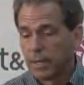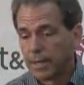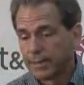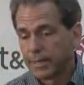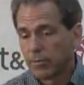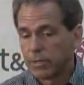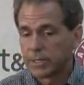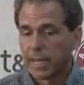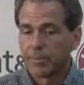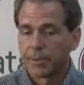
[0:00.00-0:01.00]
I think
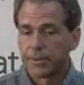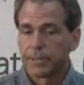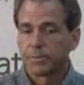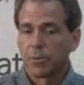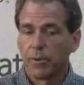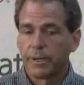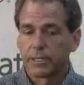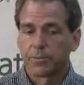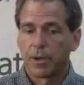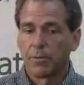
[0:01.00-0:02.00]
what's happened at this point
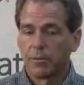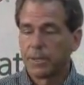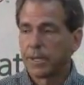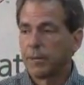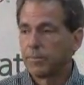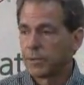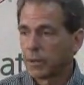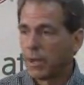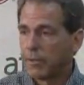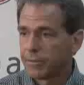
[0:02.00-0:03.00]
has probably helped their
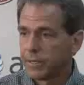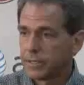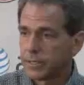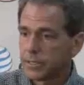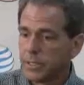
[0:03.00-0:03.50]
confidence.